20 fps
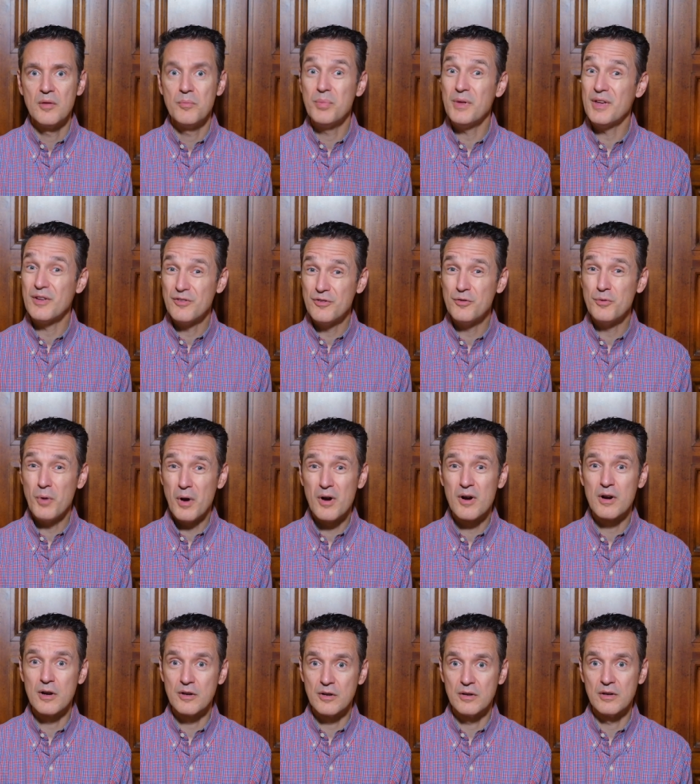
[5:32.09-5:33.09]
being too
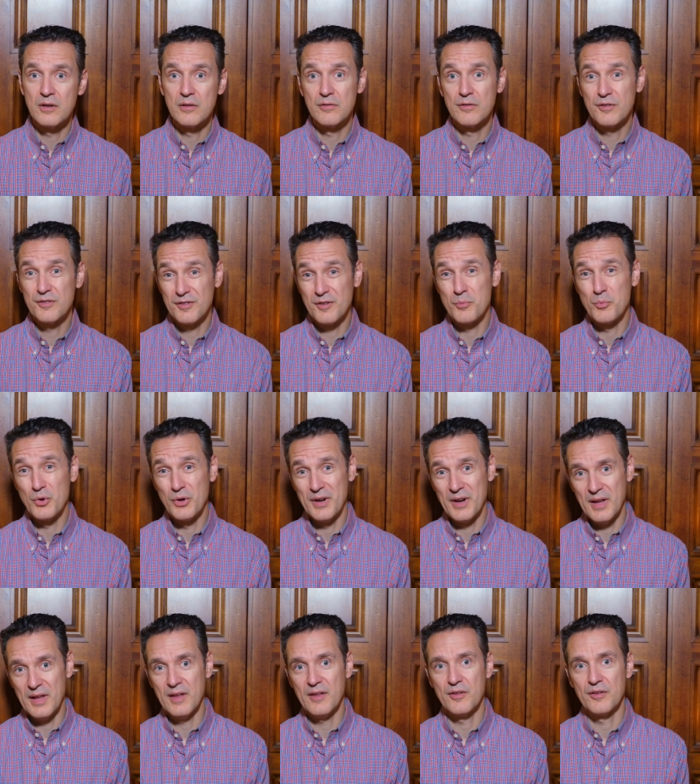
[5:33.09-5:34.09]
hard on
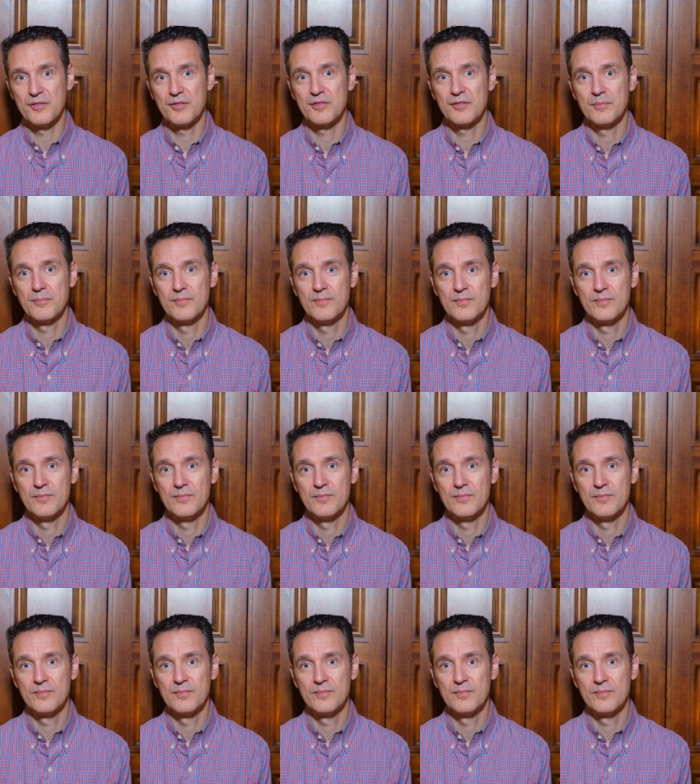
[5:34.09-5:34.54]
someone else.